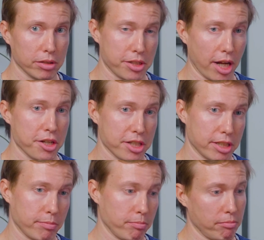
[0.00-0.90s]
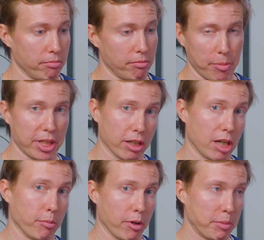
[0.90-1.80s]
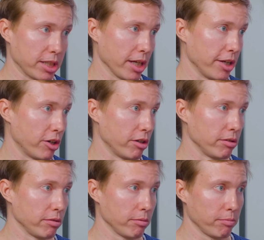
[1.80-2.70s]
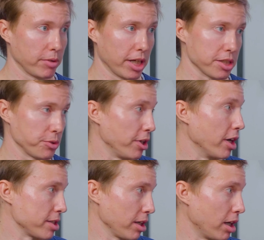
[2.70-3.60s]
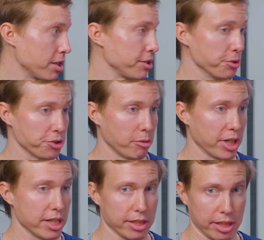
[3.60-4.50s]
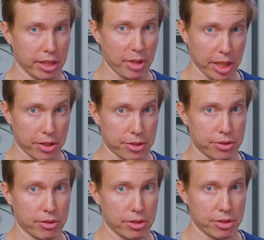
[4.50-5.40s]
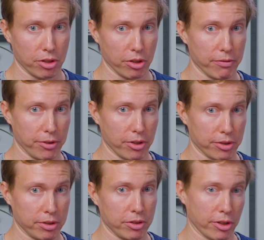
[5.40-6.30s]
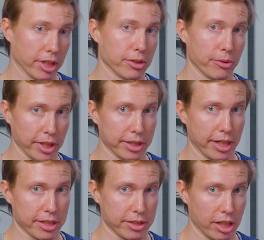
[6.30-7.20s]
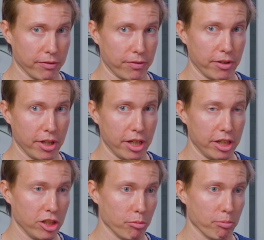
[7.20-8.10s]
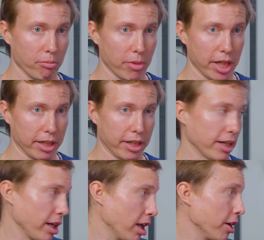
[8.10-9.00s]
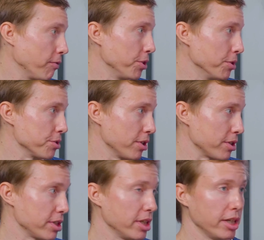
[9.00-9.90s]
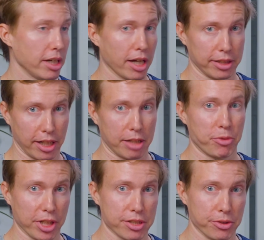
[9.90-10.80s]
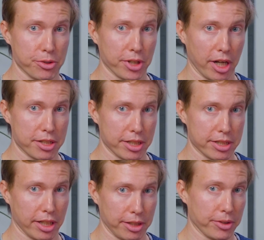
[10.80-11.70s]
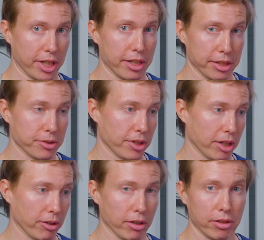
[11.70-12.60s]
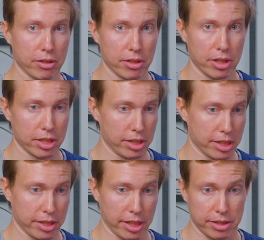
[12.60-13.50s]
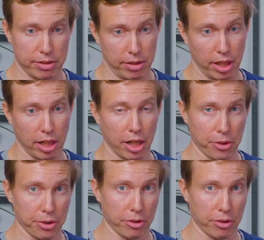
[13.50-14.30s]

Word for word: The challenges maybe then come a bit later. Data Studio has a large user base in the millions, so if your connector really takes off, you may get a lot of users, and that brings new challenges that you then need to tackle such as uh, how do